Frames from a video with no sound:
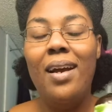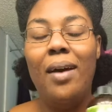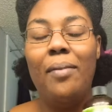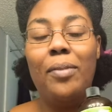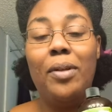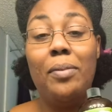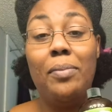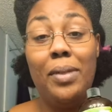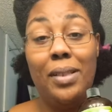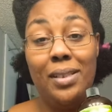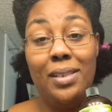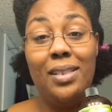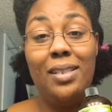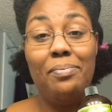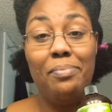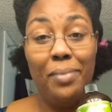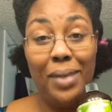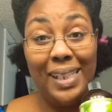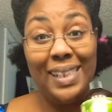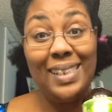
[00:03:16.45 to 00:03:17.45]
I'm going to mix,
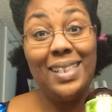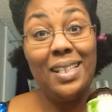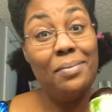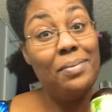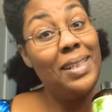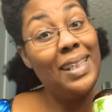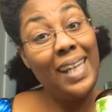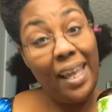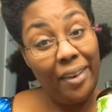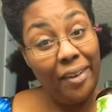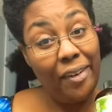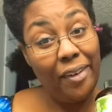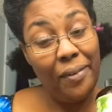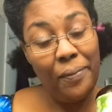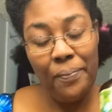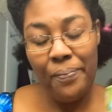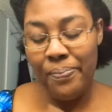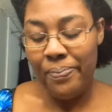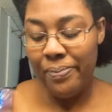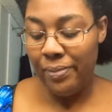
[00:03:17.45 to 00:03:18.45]
mix them together
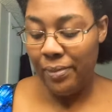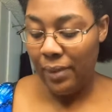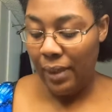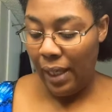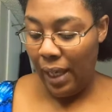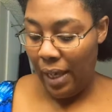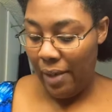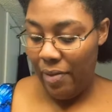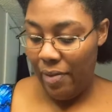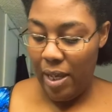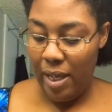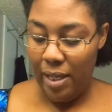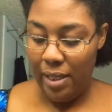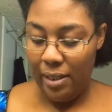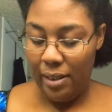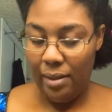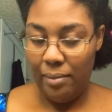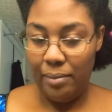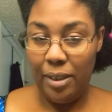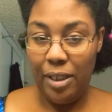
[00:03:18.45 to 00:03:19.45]
and
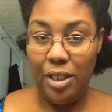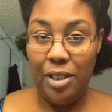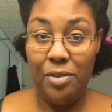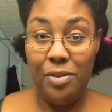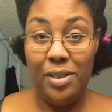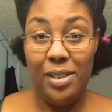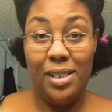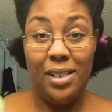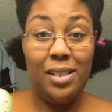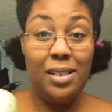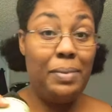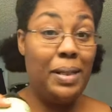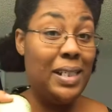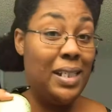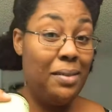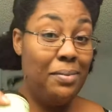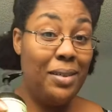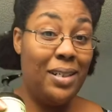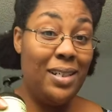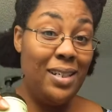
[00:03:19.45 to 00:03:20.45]
then I'm going to use this as my
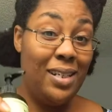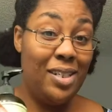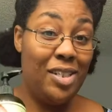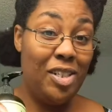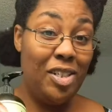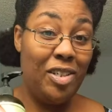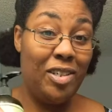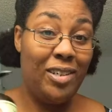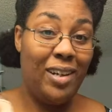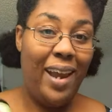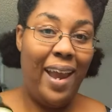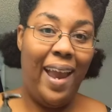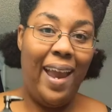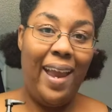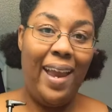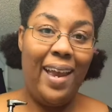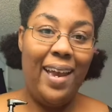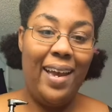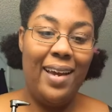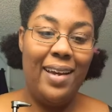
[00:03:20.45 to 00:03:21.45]
deep conditioner
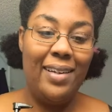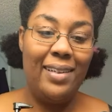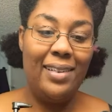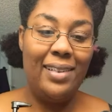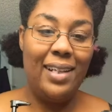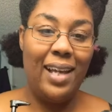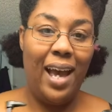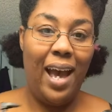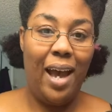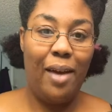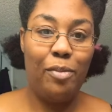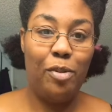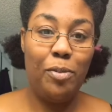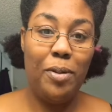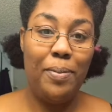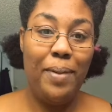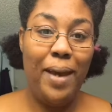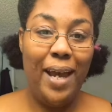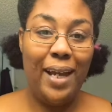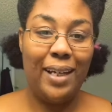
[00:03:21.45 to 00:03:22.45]
and I will
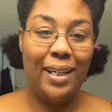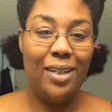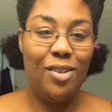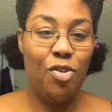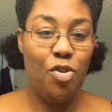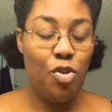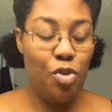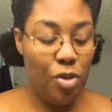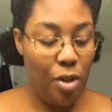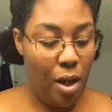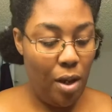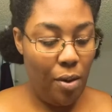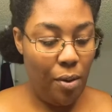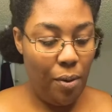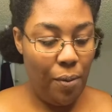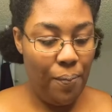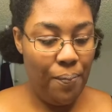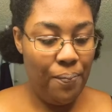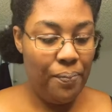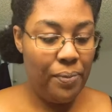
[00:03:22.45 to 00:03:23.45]
be back.
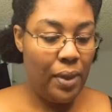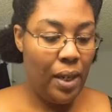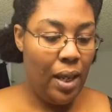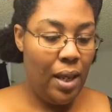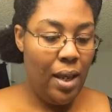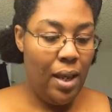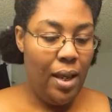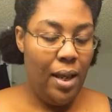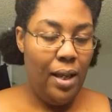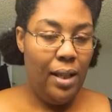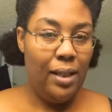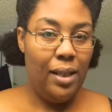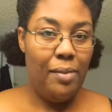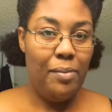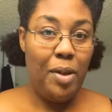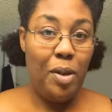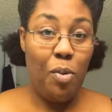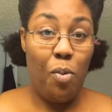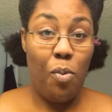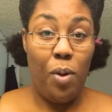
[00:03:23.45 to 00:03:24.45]
So let
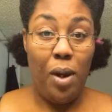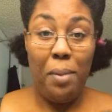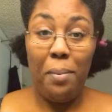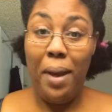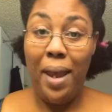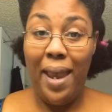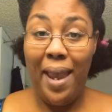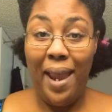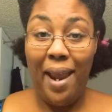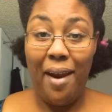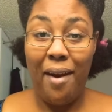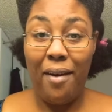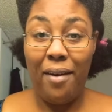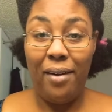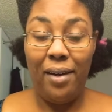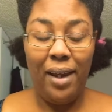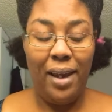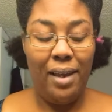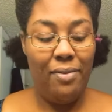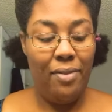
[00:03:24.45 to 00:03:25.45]
me wet my hair
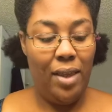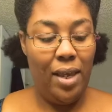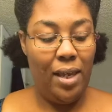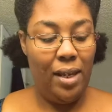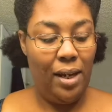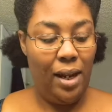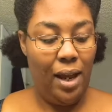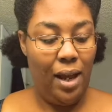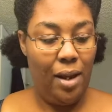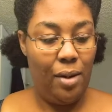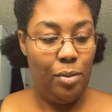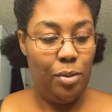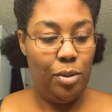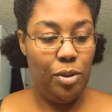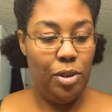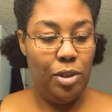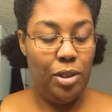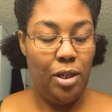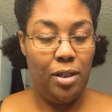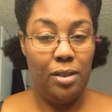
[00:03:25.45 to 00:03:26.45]
and then I will
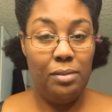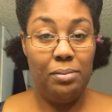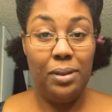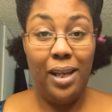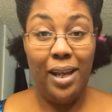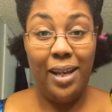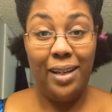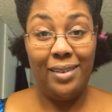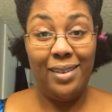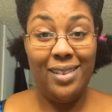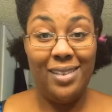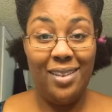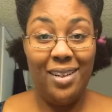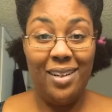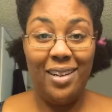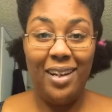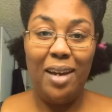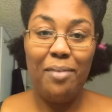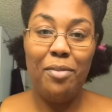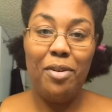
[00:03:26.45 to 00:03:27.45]
start applying this
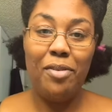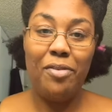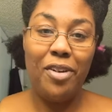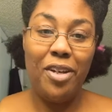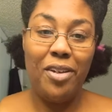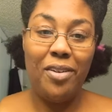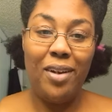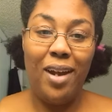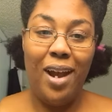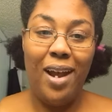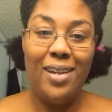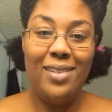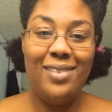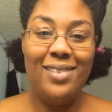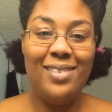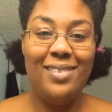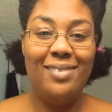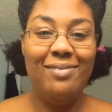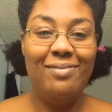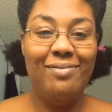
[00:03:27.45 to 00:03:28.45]
on camera for you
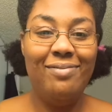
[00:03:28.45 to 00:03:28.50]
guys.